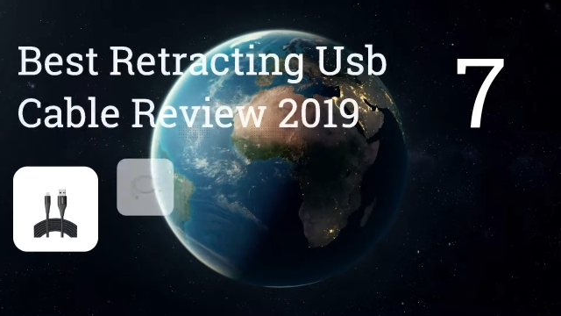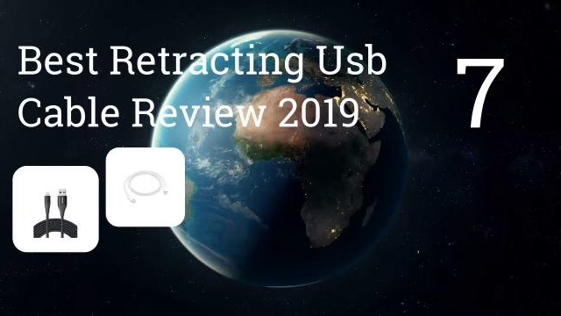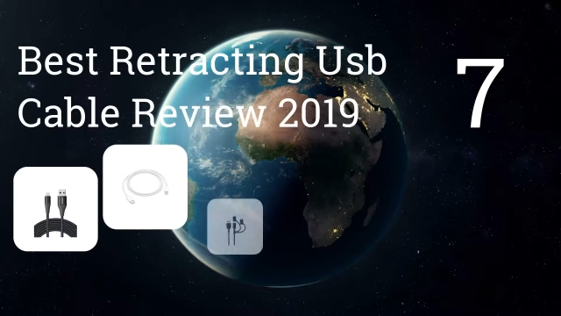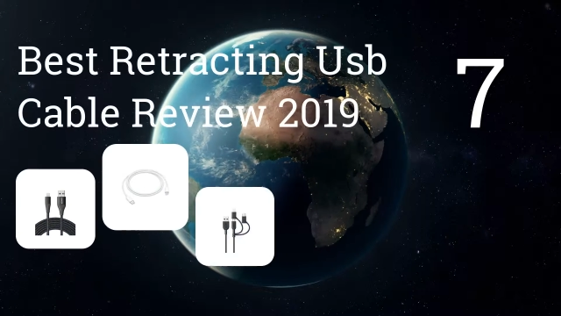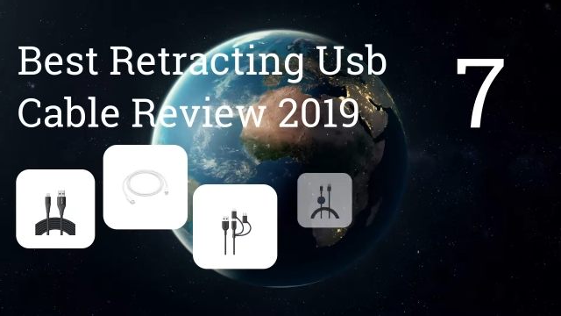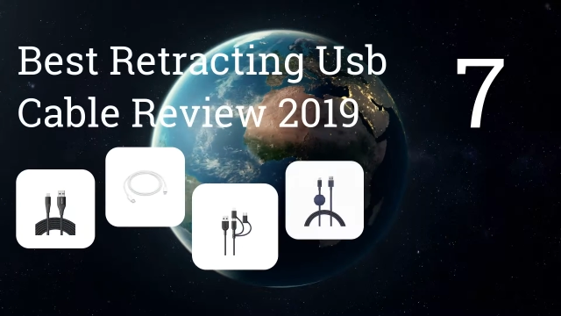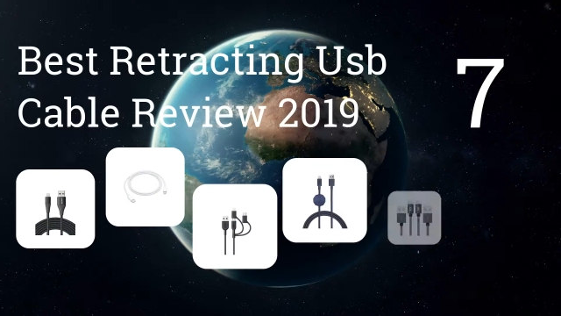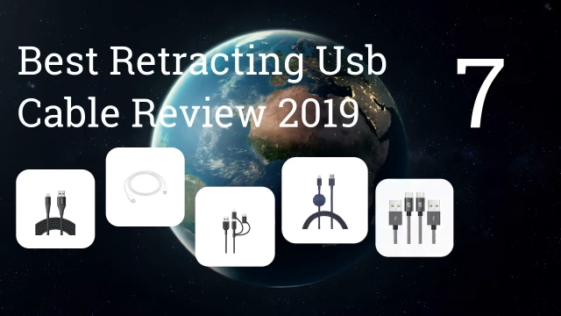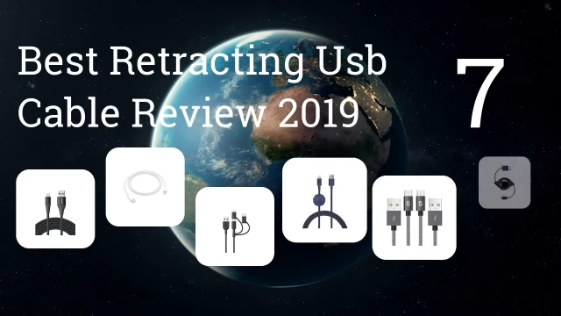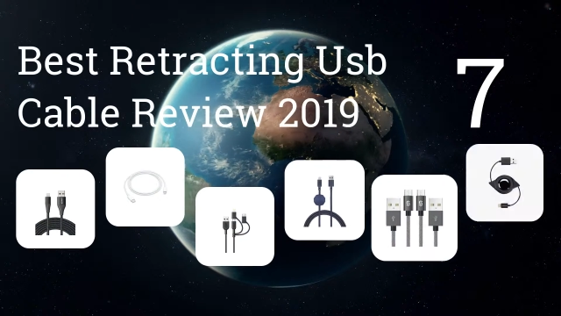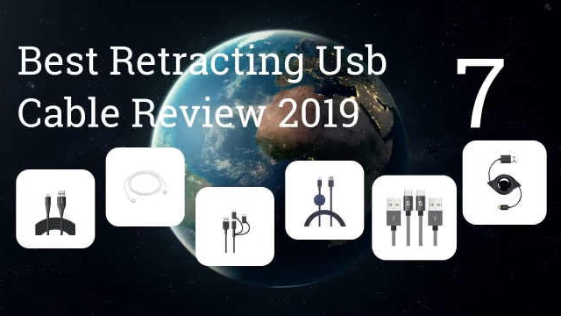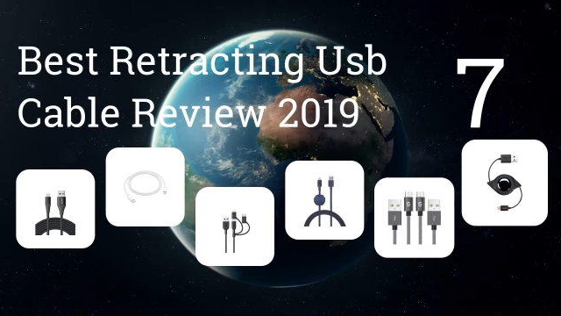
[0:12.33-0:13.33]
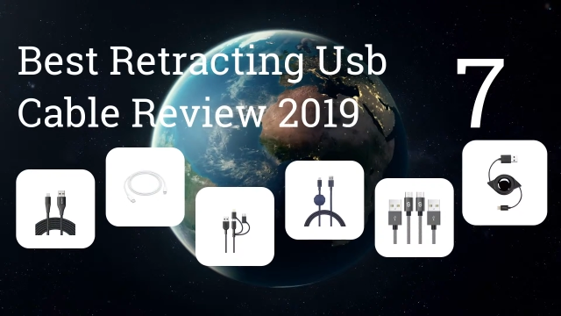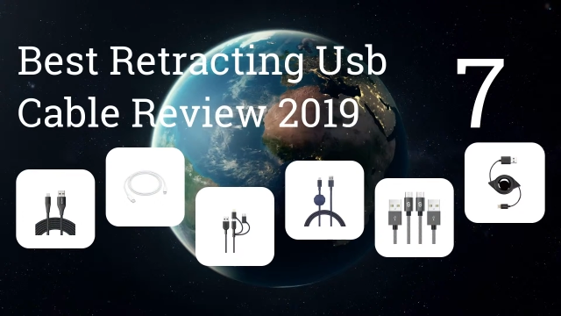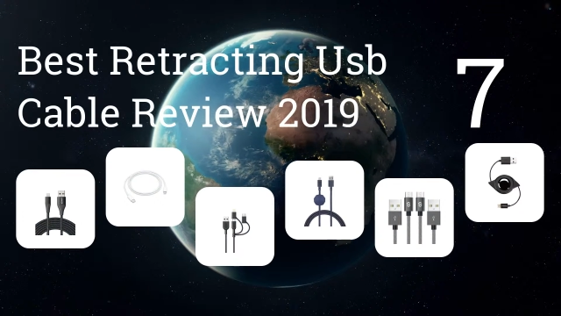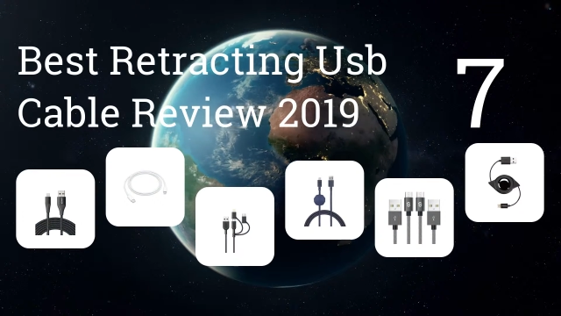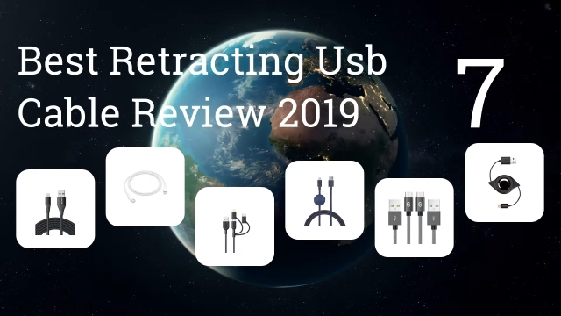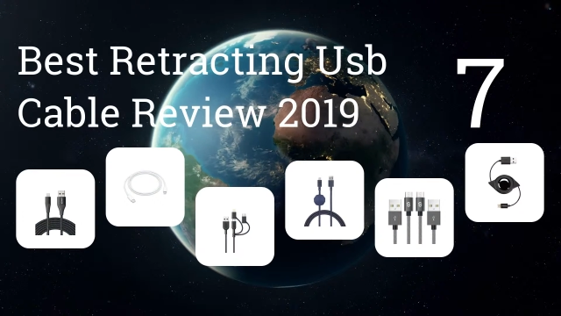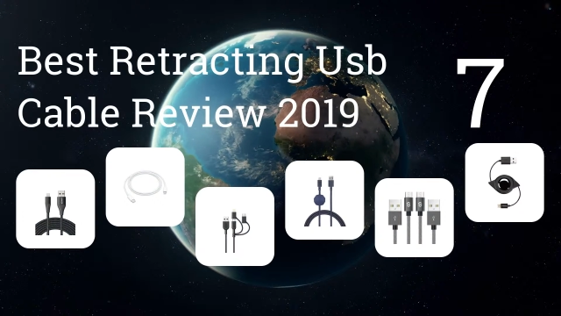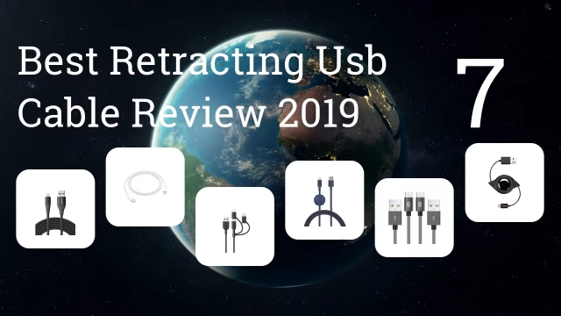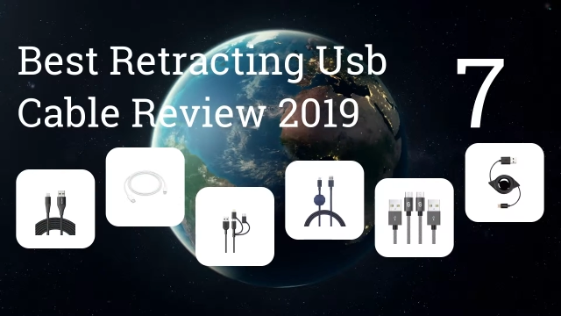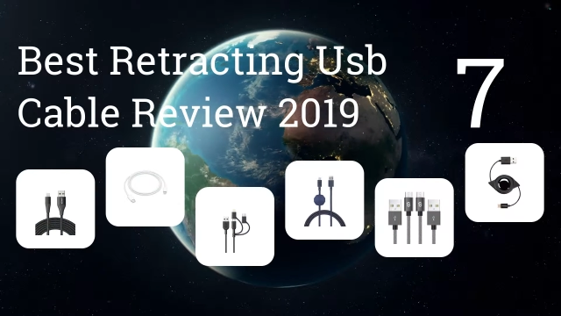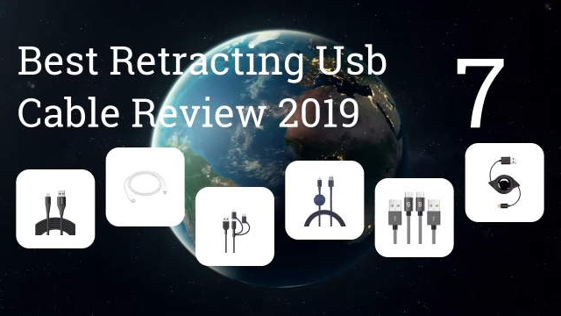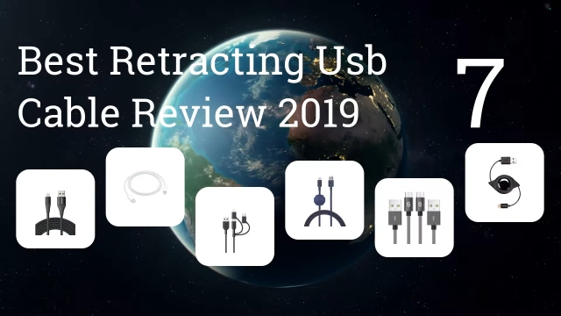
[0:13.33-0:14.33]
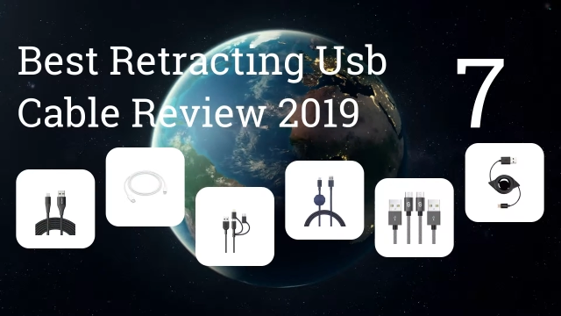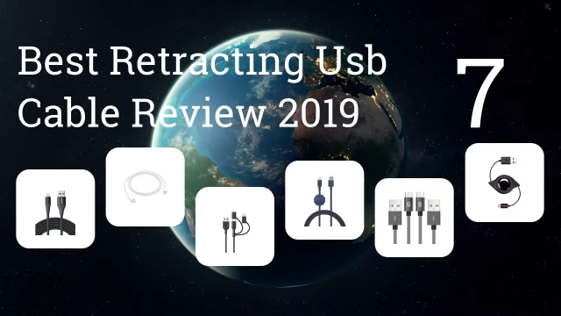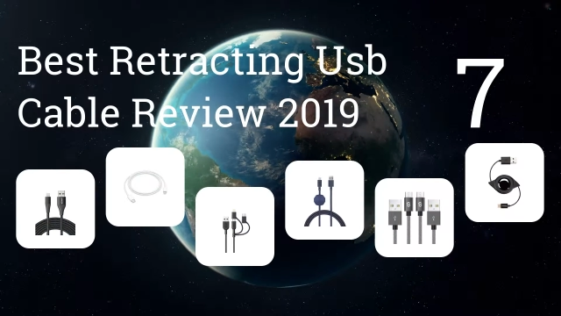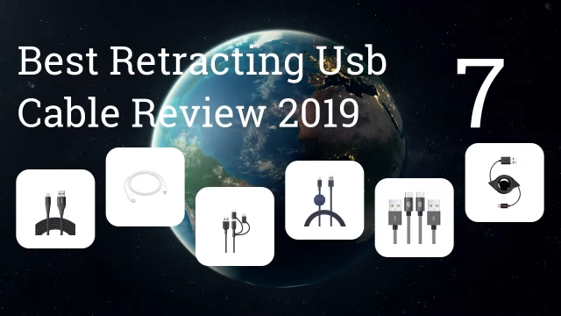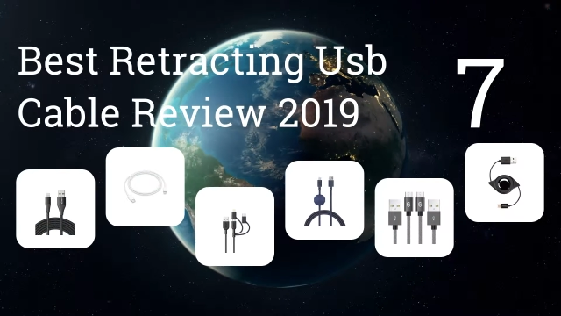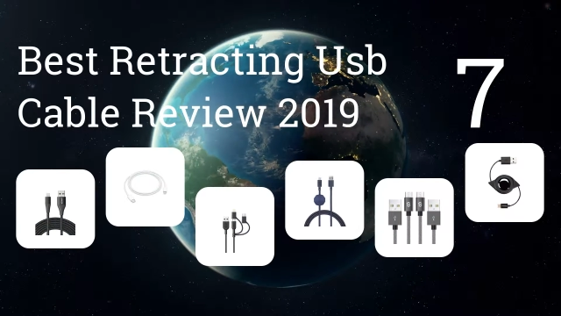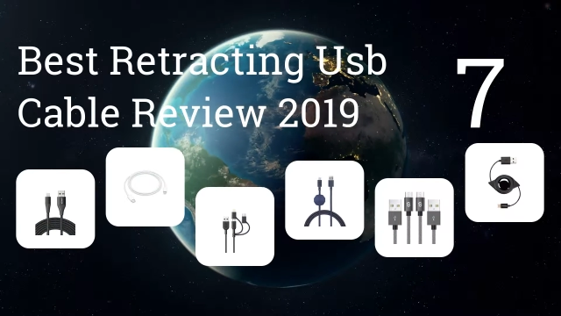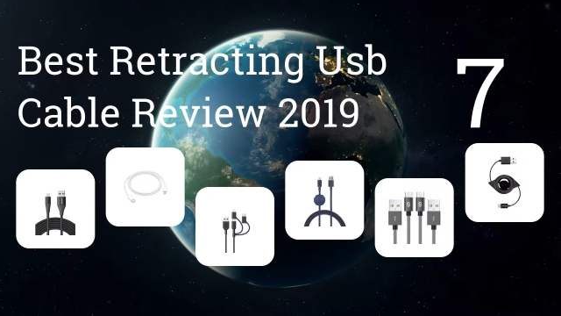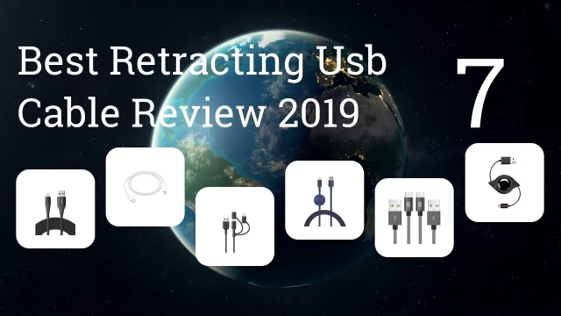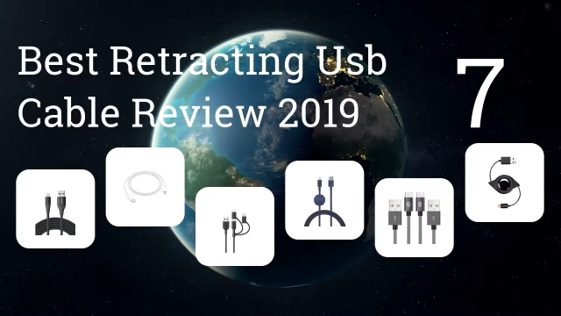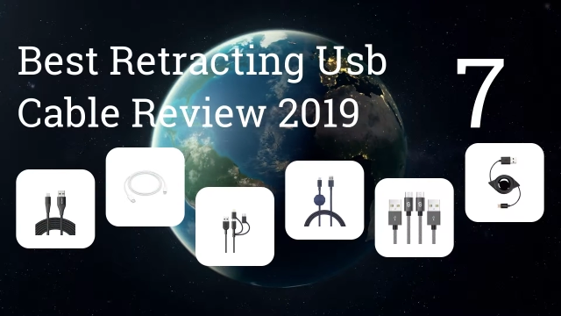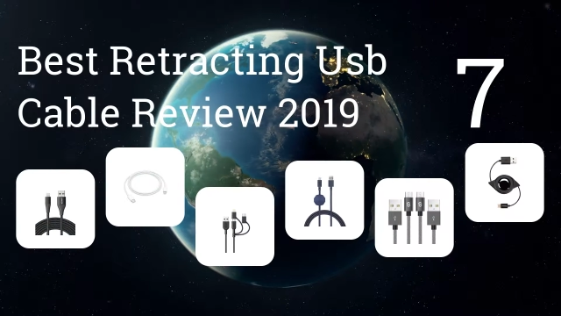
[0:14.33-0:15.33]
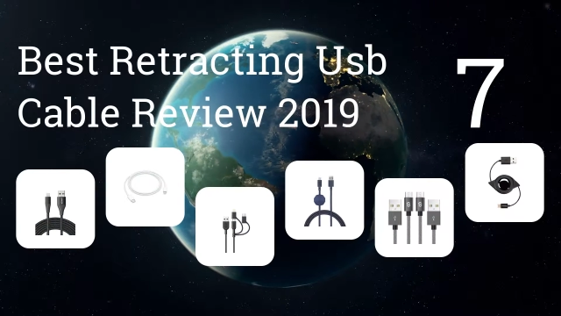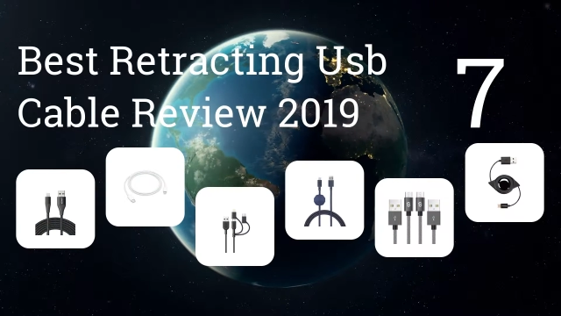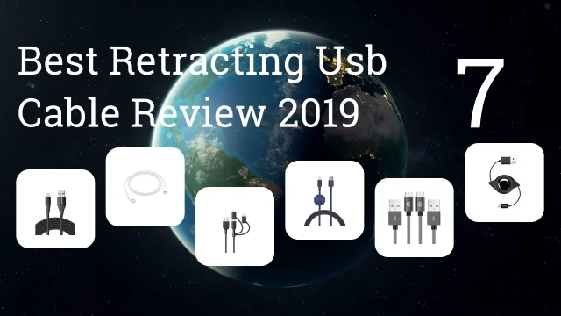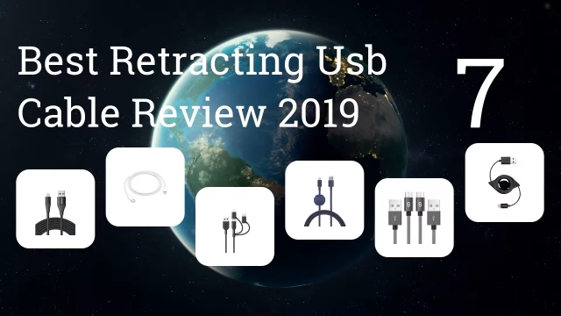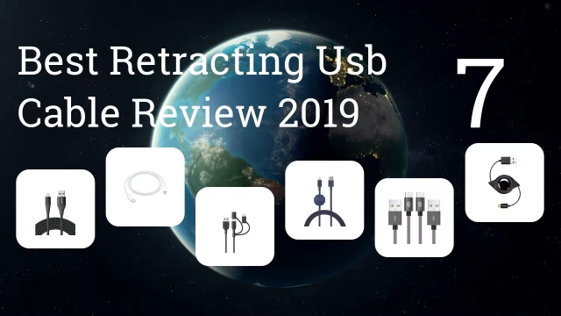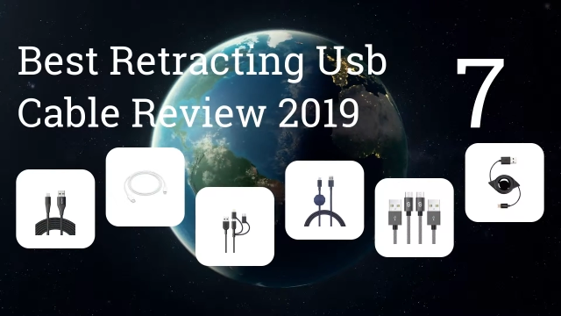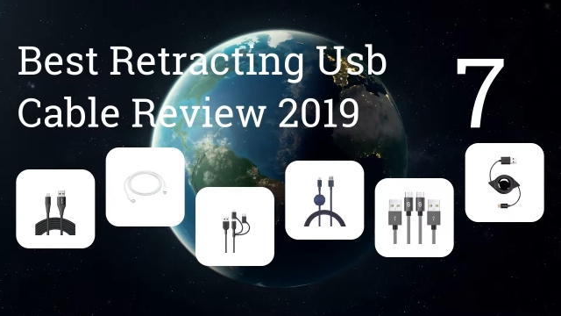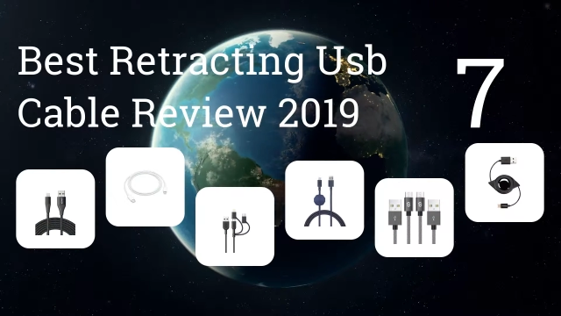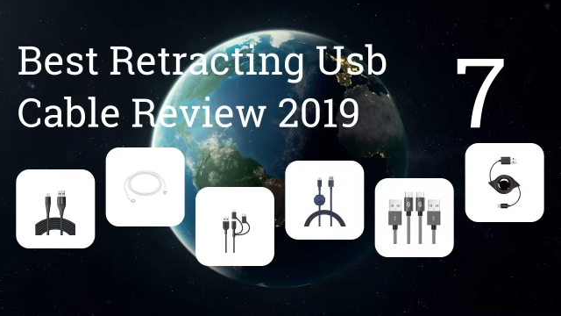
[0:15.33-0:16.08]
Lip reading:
[unreadable: no face in view]